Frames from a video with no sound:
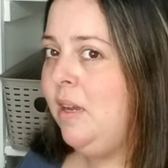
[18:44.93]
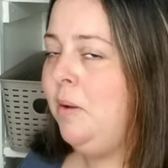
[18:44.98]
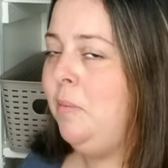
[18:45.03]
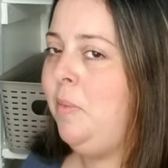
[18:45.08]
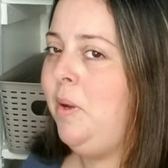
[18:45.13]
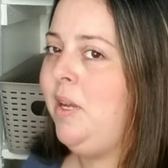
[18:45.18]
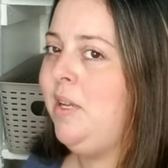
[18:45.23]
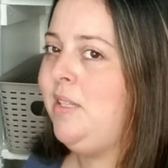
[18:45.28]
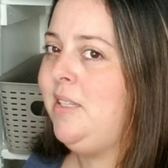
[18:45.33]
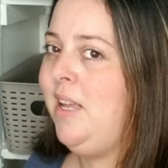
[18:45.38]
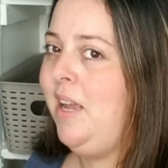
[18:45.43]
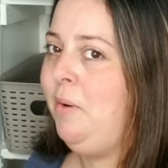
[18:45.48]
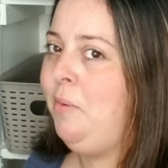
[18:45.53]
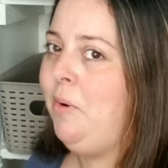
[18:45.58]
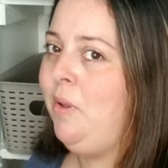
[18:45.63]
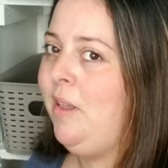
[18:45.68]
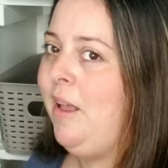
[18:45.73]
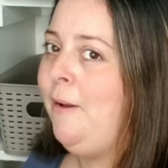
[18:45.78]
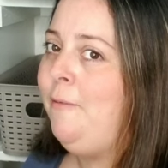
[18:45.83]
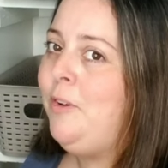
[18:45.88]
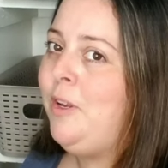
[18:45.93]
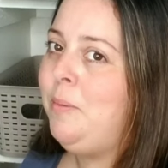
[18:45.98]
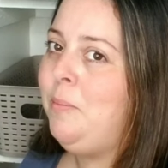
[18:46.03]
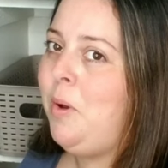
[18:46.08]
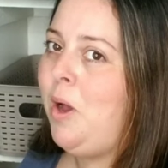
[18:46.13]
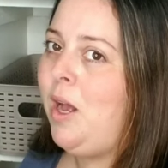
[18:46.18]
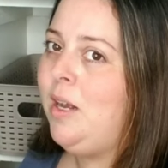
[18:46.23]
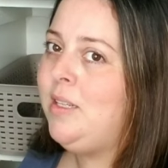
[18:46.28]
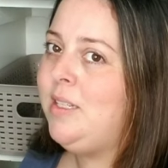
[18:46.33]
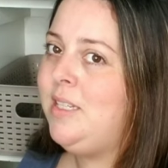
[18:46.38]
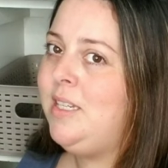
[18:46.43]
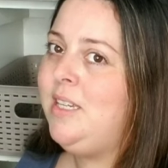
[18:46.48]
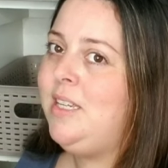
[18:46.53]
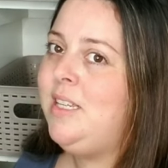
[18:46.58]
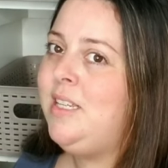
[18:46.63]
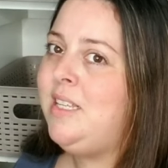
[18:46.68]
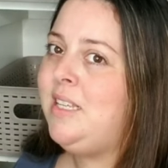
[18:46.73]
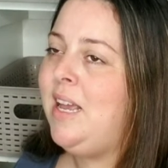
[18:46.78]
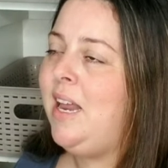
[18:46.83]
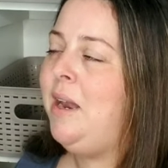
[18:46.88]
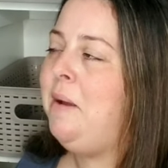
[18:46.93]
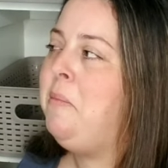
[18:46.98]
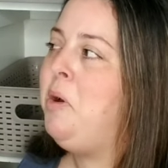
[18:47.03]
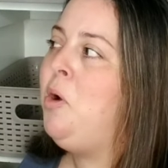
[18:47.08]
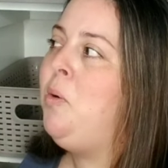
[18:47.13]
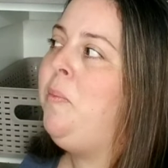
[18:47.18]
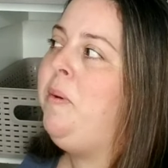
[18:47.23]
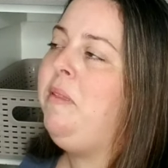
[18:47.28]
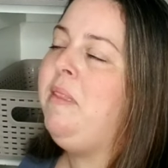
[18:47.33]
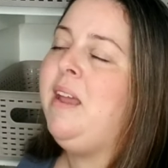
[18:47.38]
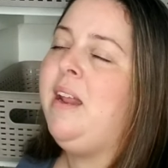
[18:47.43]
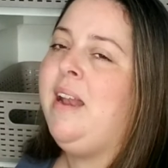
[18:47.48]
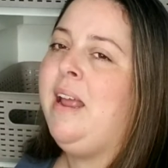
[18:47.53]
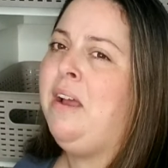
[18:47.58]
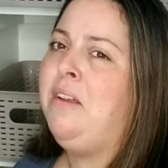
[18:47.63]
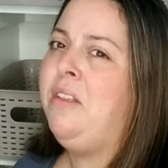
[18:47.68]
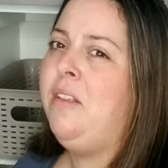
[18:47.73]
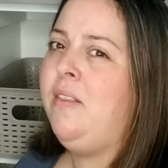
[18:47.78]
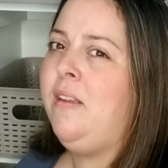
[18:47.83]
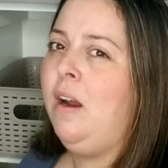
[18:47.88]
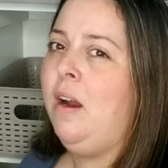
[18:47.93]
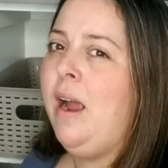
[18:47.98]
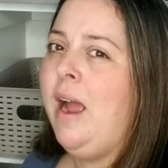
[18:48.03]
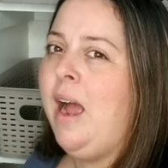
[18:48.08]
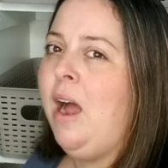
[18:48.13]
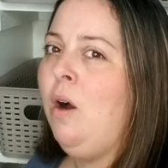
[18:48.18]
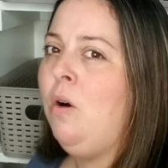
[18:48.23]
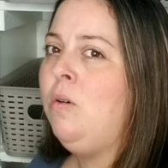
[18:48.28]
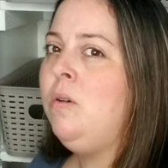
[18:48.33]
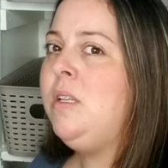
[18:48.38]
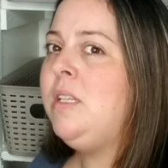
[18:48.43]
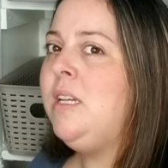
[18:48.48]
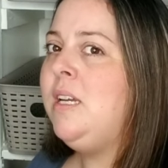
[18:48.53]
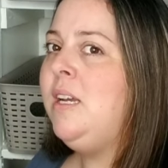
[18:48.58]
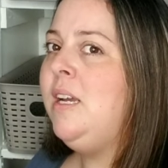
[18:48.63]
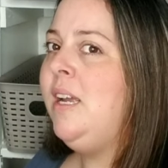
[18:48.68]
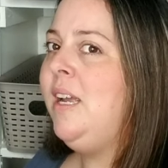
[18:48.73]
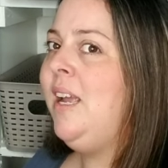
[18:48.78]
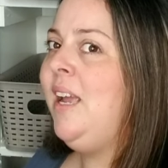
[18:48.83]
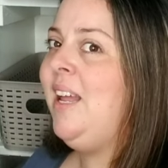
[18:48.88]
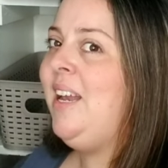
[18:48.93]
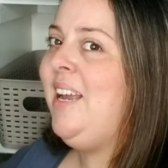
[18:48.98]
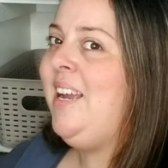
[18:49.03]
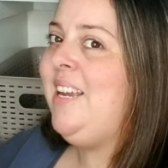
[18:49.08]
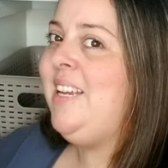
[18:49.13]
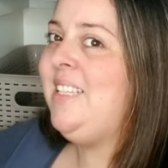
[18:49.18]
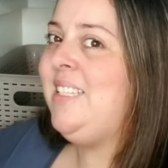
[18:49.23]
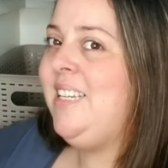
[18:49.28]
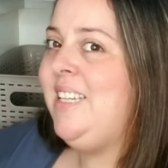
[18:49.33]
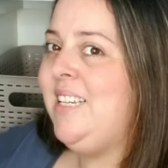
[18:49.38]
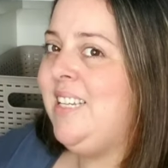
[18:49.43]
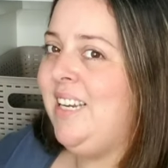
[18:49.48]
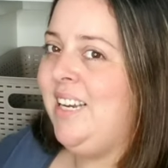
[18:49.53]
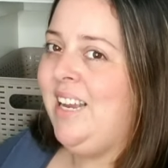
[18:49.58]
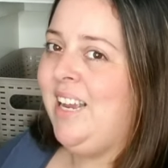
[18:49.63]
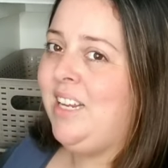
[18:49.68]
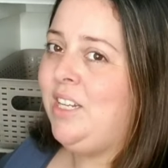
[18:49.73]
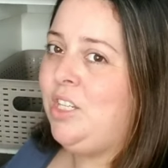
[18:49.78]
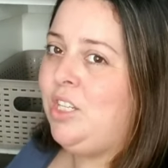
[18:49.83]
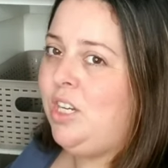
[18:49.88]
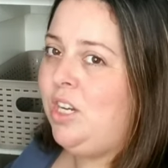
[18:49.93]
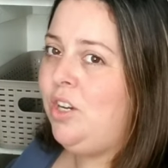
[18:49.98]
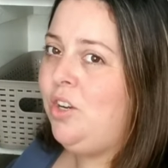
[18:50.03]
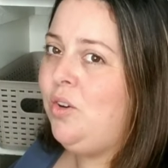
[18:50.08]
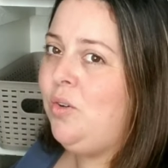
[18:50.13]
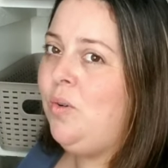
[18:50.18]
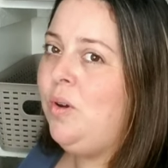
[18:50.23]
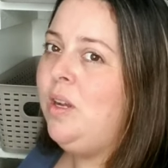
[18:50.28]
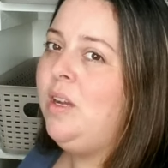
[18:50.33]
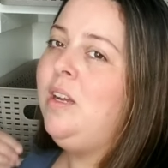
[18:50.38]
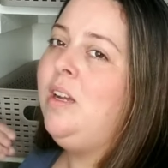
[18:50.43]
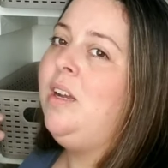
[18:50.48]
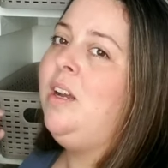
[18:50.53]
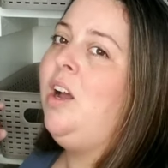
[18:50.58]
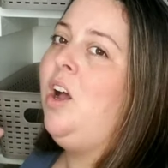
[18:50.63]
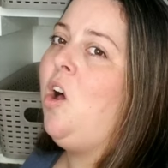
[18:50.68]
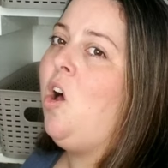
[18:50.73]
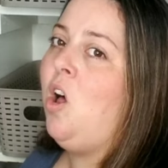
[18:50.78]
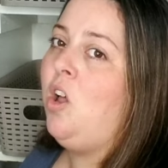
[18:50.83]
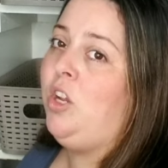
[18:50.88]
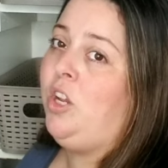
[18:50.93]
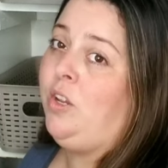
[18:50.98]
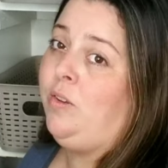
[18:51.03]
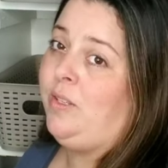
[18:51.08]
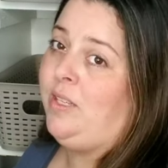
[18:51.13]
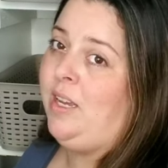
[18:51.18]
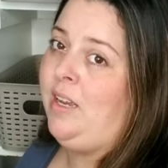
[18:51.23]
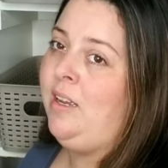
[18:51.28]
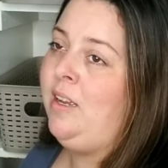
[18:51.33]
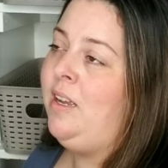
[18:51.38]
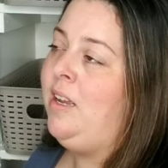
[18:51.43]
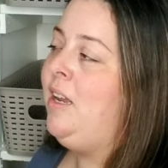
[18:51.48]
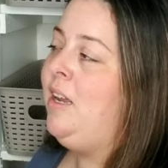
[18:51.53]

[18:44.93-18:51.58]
because they were left in boxes and I'm hoping that now that they're out and easy to get to, I'll use it.